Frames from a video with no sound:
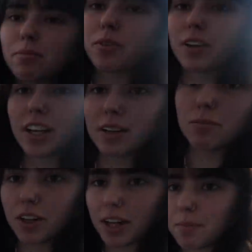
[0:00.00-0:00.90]
more and
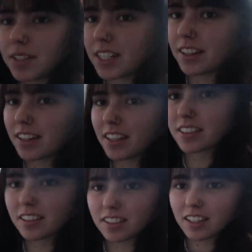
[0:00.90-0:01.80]
more empty.
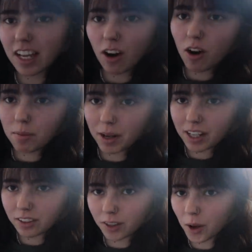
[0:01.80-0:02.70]
This is like all my
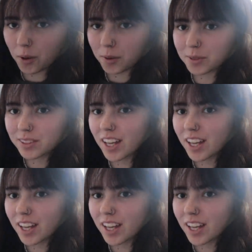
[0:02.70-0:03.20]
clothes